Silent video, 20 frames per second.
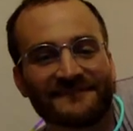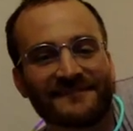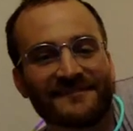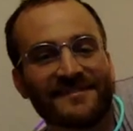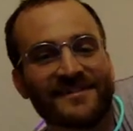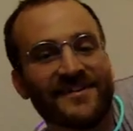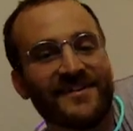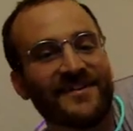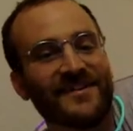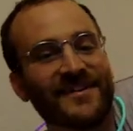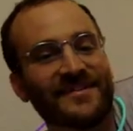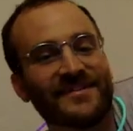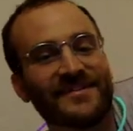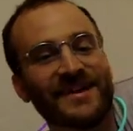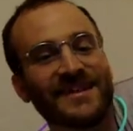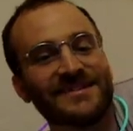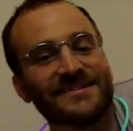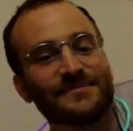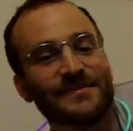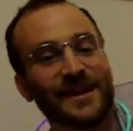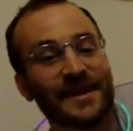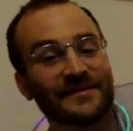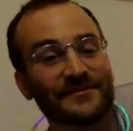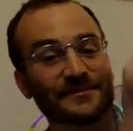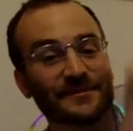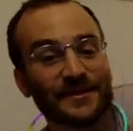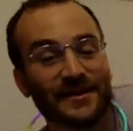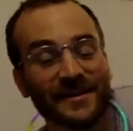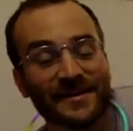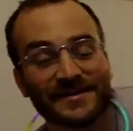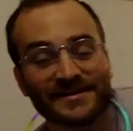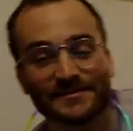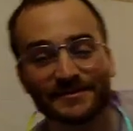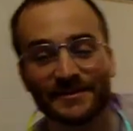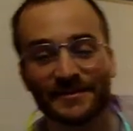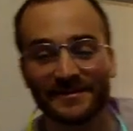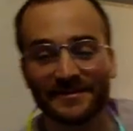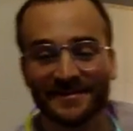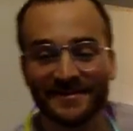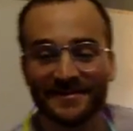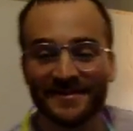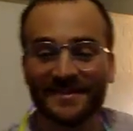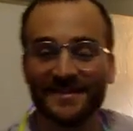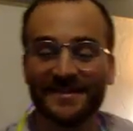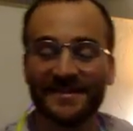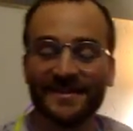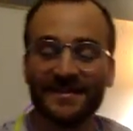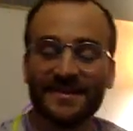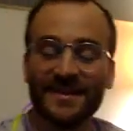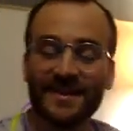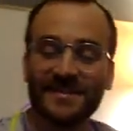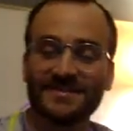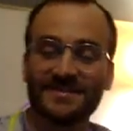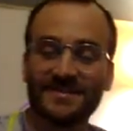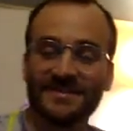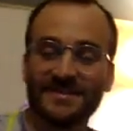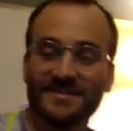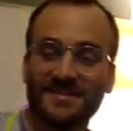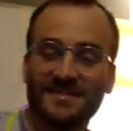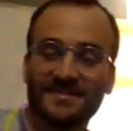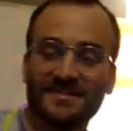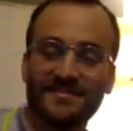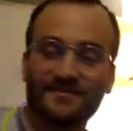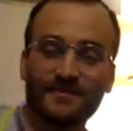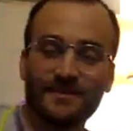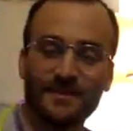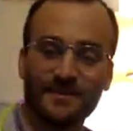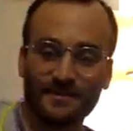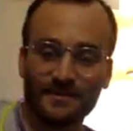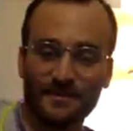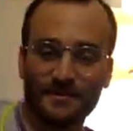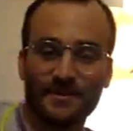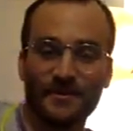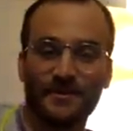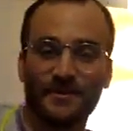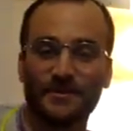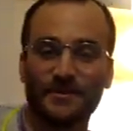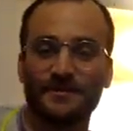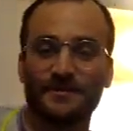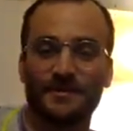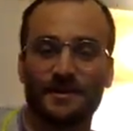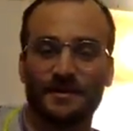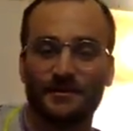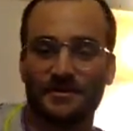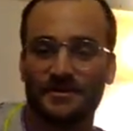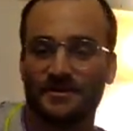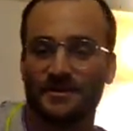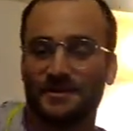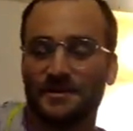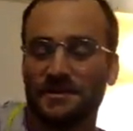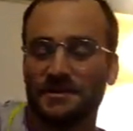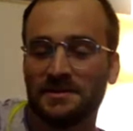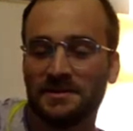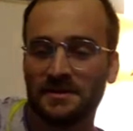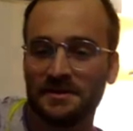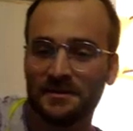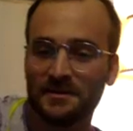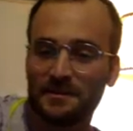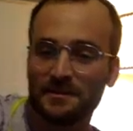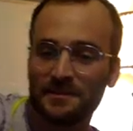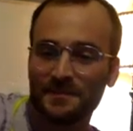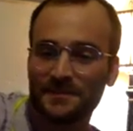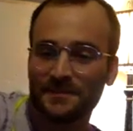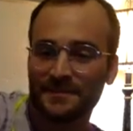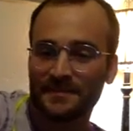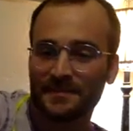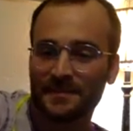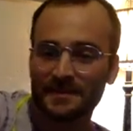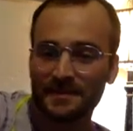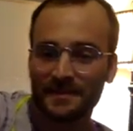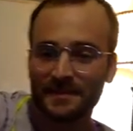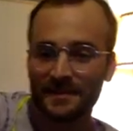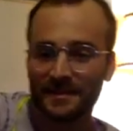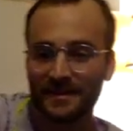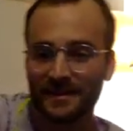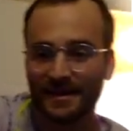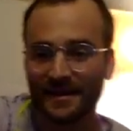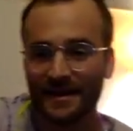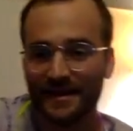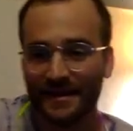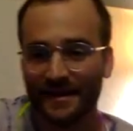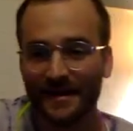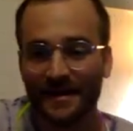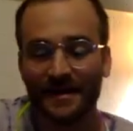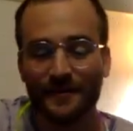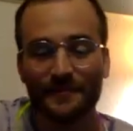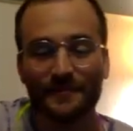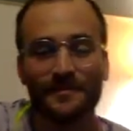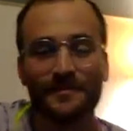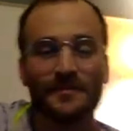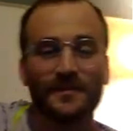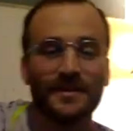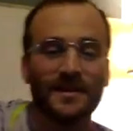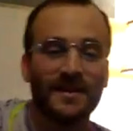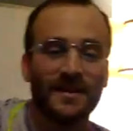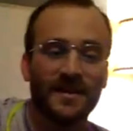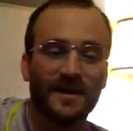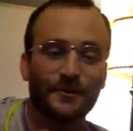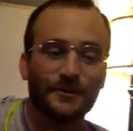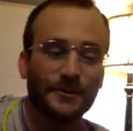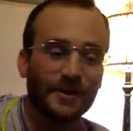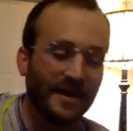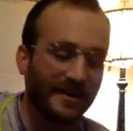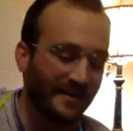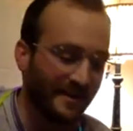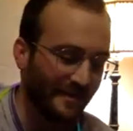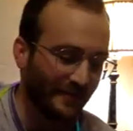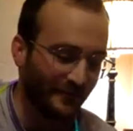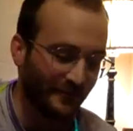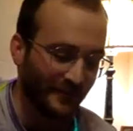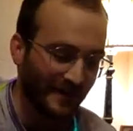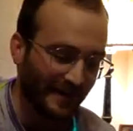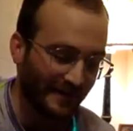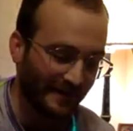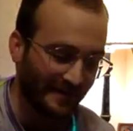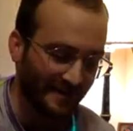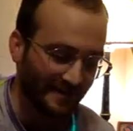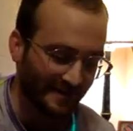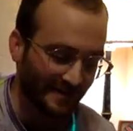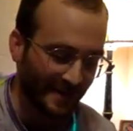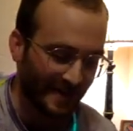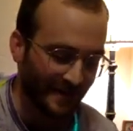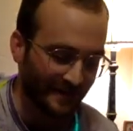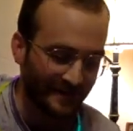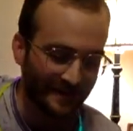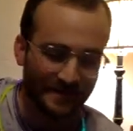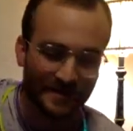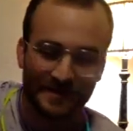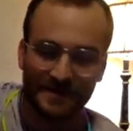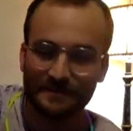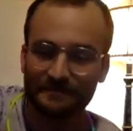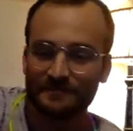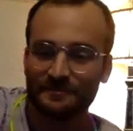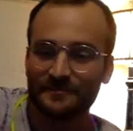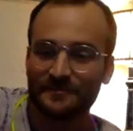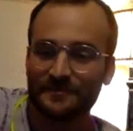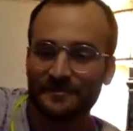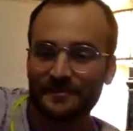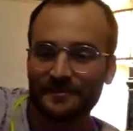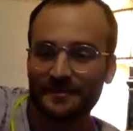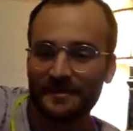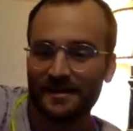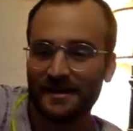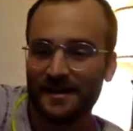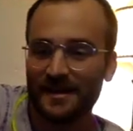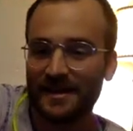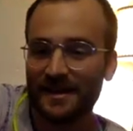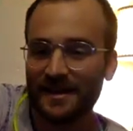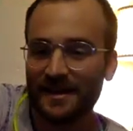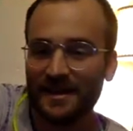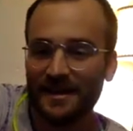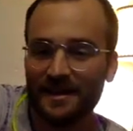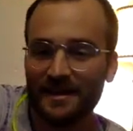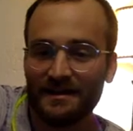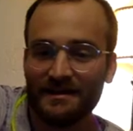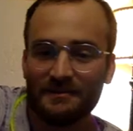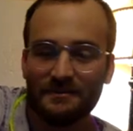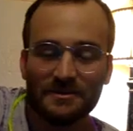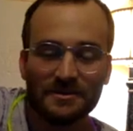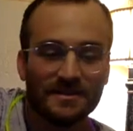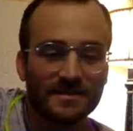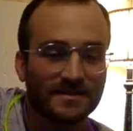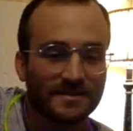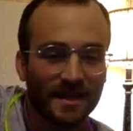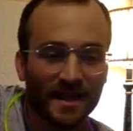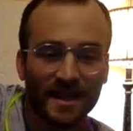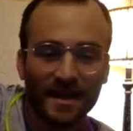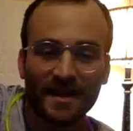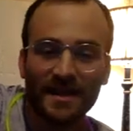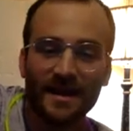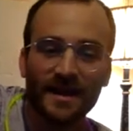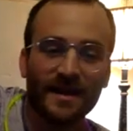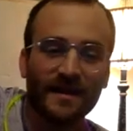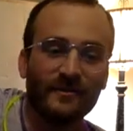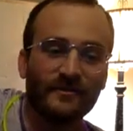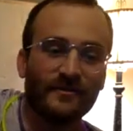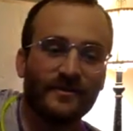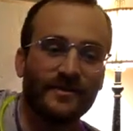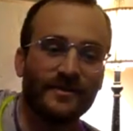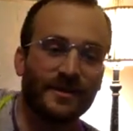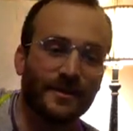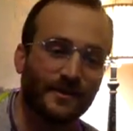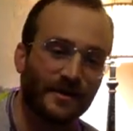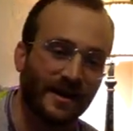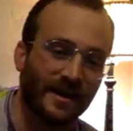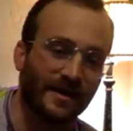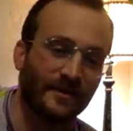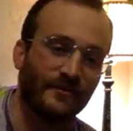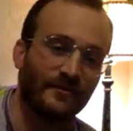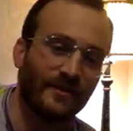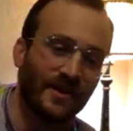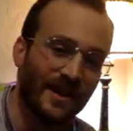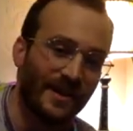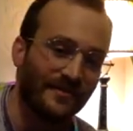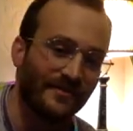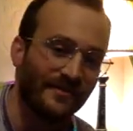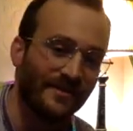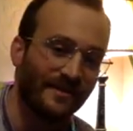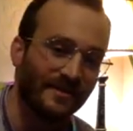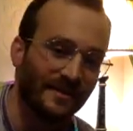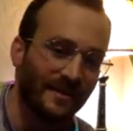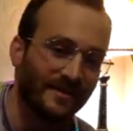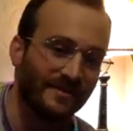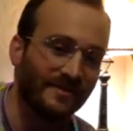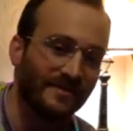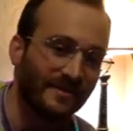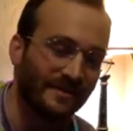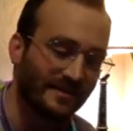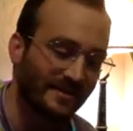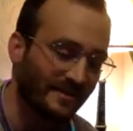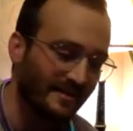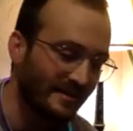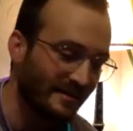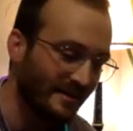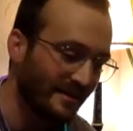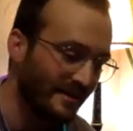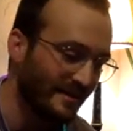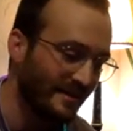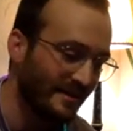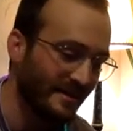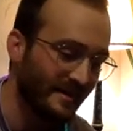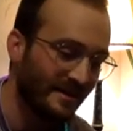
Oh, I'm glad you're back from the hospital. That's good. Welcome home. I'm assuming you're home. And I'm glad that you found this live stream. And we're just hanging out, really. I'm kind of raving, as you can see,